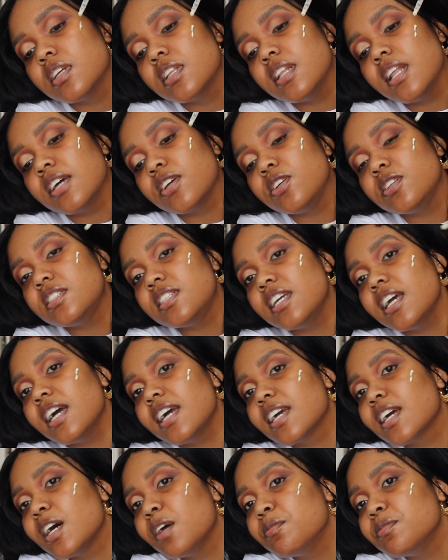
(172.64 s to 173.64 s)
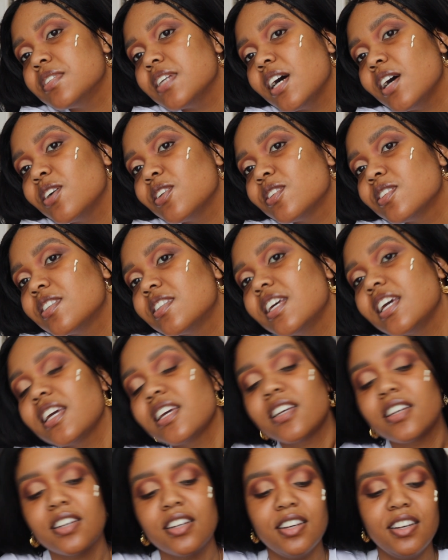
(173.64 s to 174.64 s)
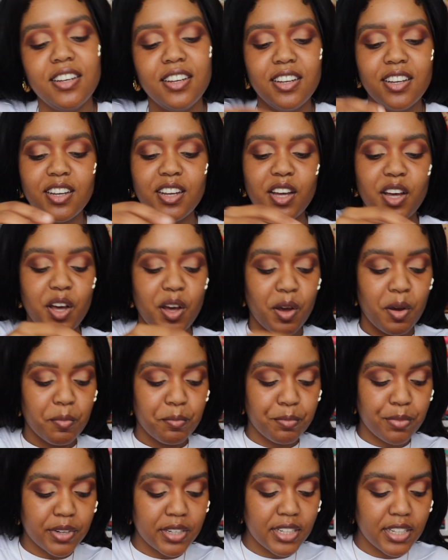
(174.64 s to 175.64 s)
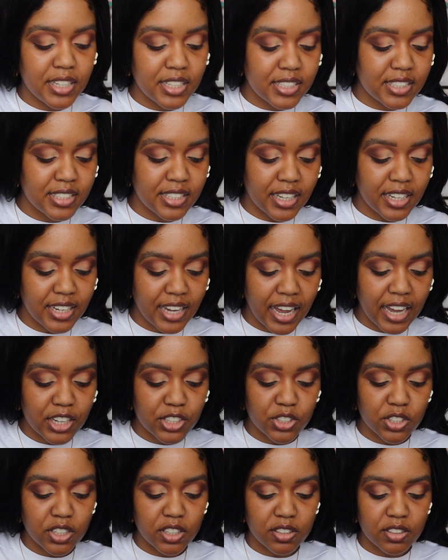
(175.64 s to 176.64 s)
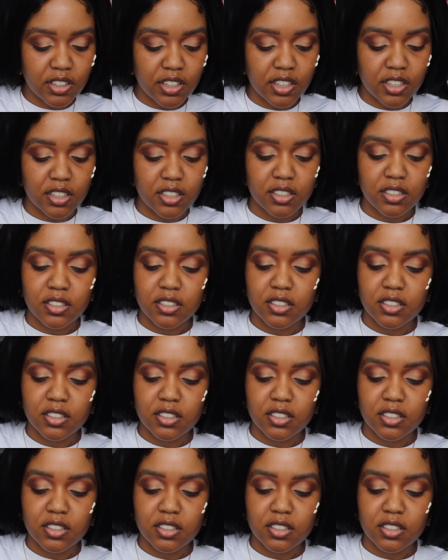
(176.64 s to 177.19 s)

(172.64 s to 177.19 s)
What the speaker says: Like, you see how it comes out thick, but it's not actually thick.